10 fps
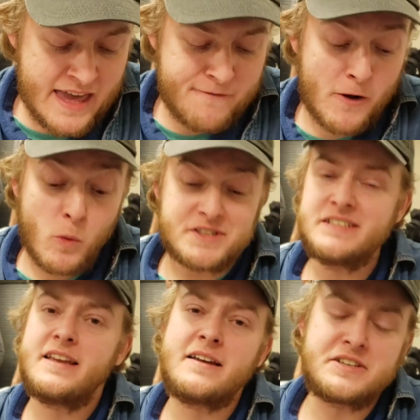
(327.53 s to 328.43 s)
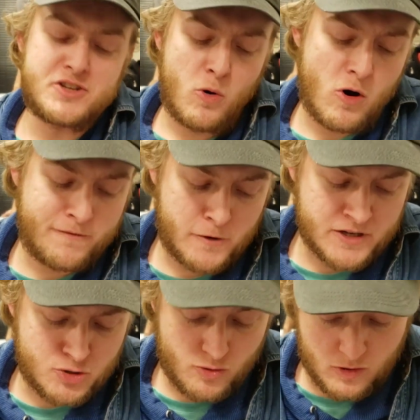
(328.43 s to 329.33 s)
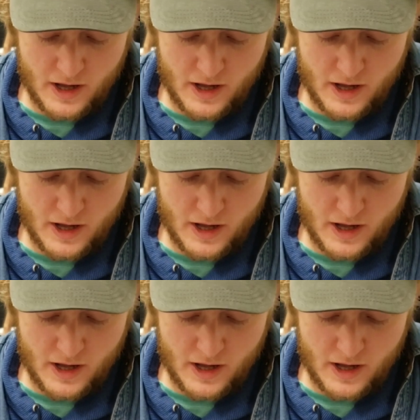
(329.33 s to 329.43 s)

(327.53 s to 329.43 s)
if I wasn't teching so hard for control,